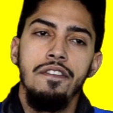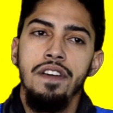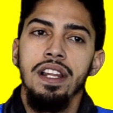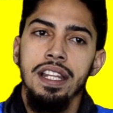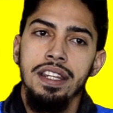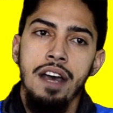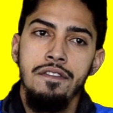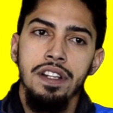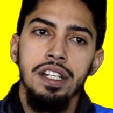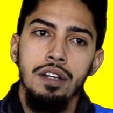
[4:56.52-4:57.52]

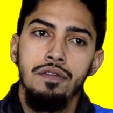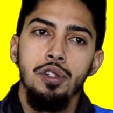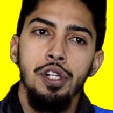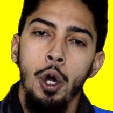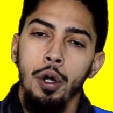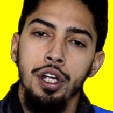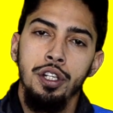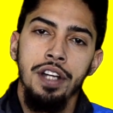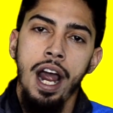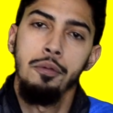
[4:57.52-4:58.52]
feeling of you
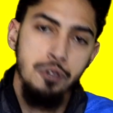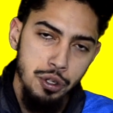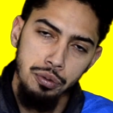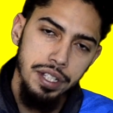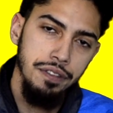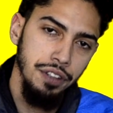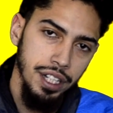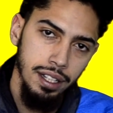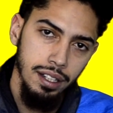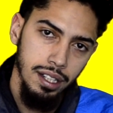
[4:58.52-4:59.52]
knowing you're not truly
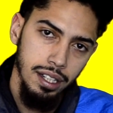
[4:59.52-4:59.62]
free,